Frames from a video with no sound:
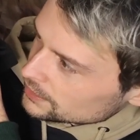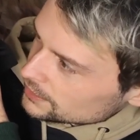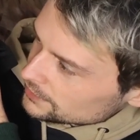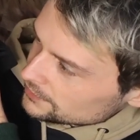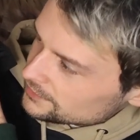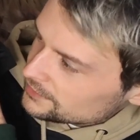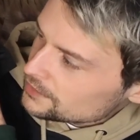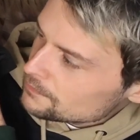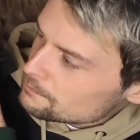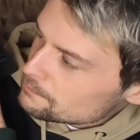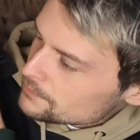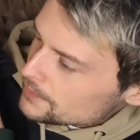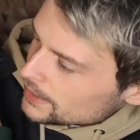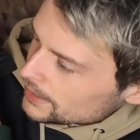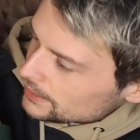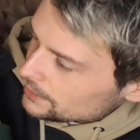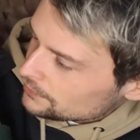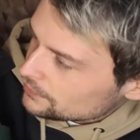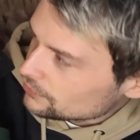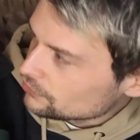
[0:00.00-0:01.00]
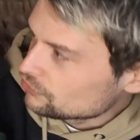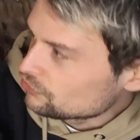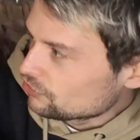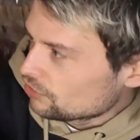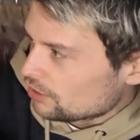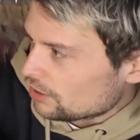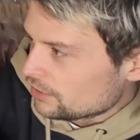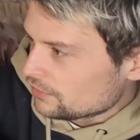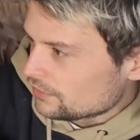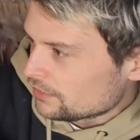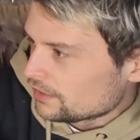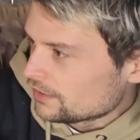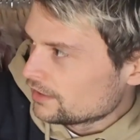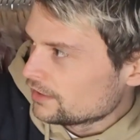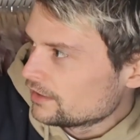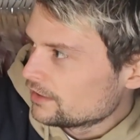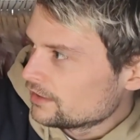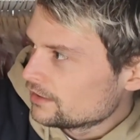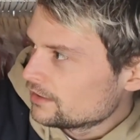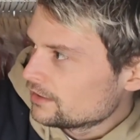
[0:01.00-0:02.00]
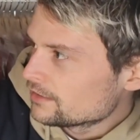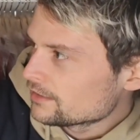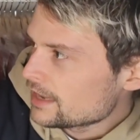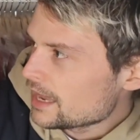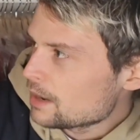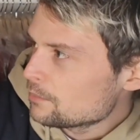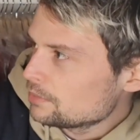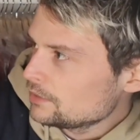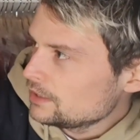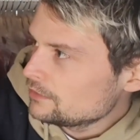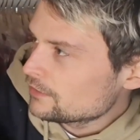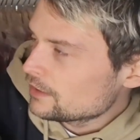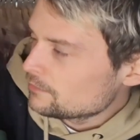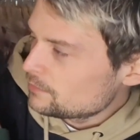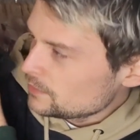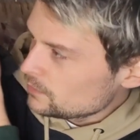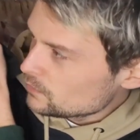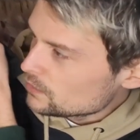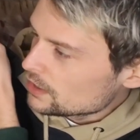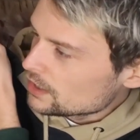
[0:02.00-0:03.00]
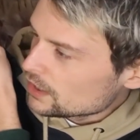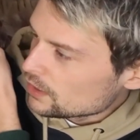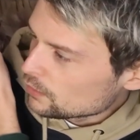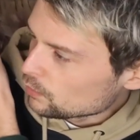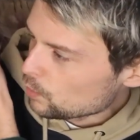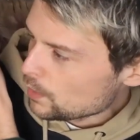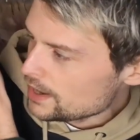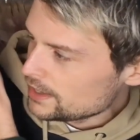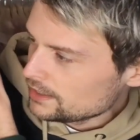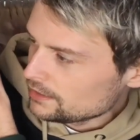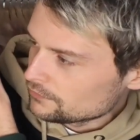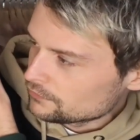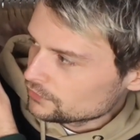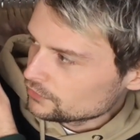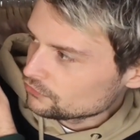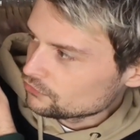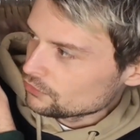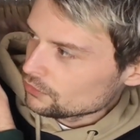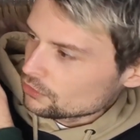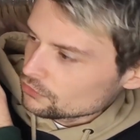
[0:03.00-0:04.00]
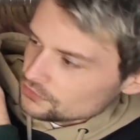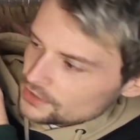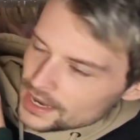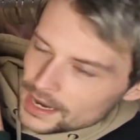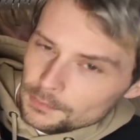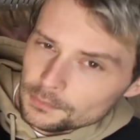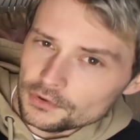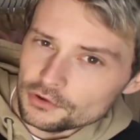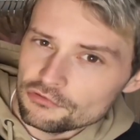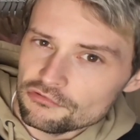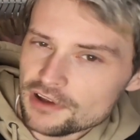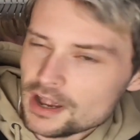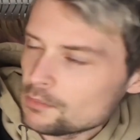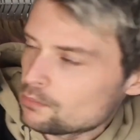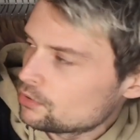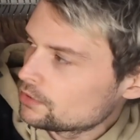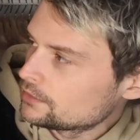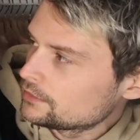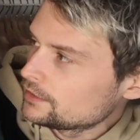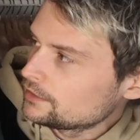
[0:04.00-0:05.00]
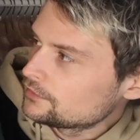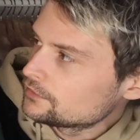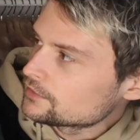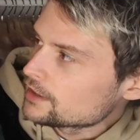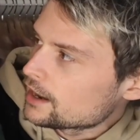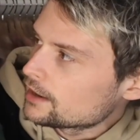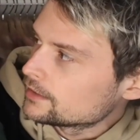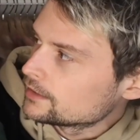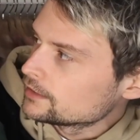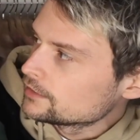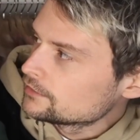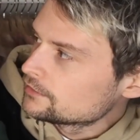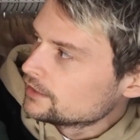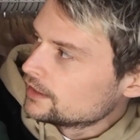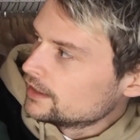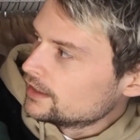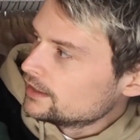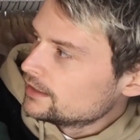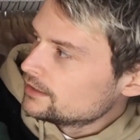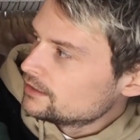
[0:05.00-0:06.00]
This is an amazing shirt. Can't believe I've been waiting for such a long time to grab one of these stylings.